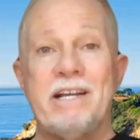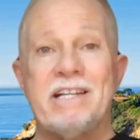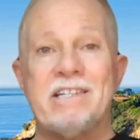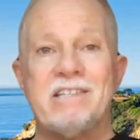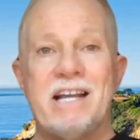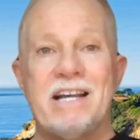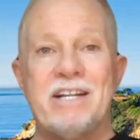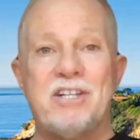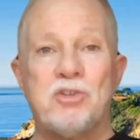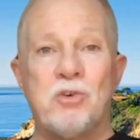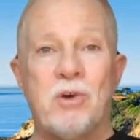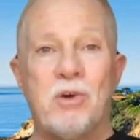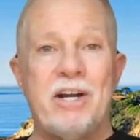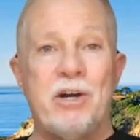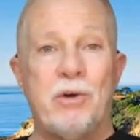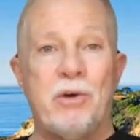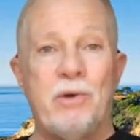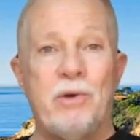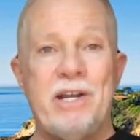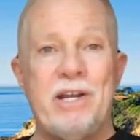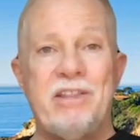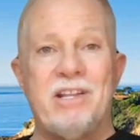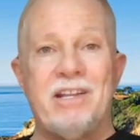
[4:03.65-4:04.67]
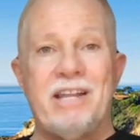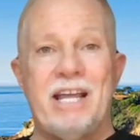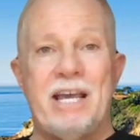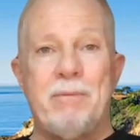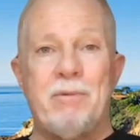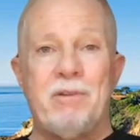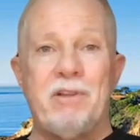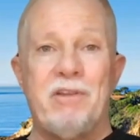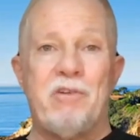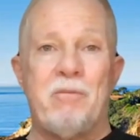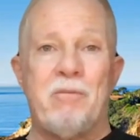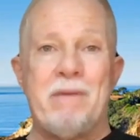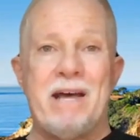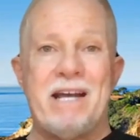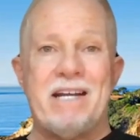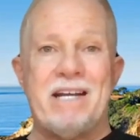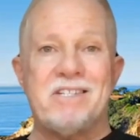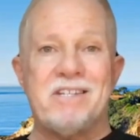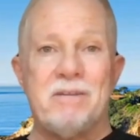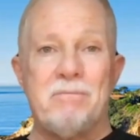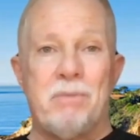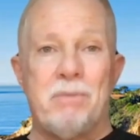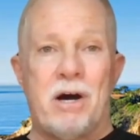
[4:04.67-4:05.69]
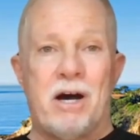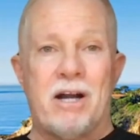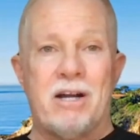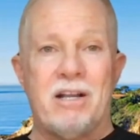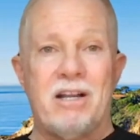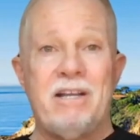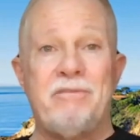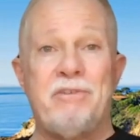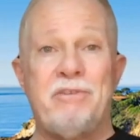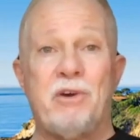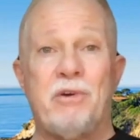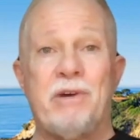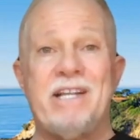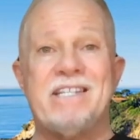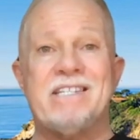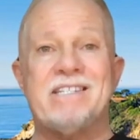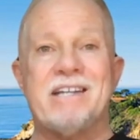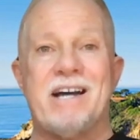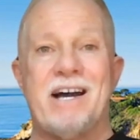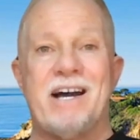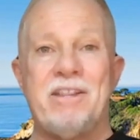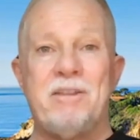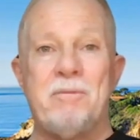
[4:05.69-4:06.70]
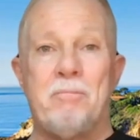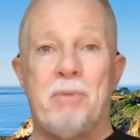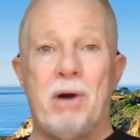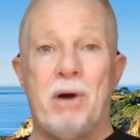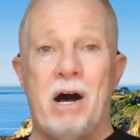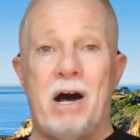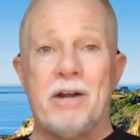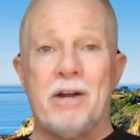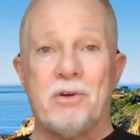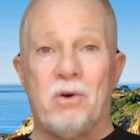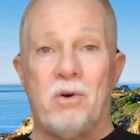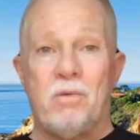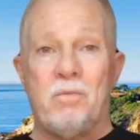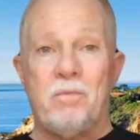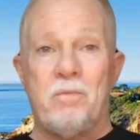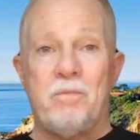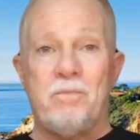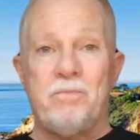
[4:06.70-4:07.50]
it's like trying to read the label of a medicine bottle if you're inside the bottle.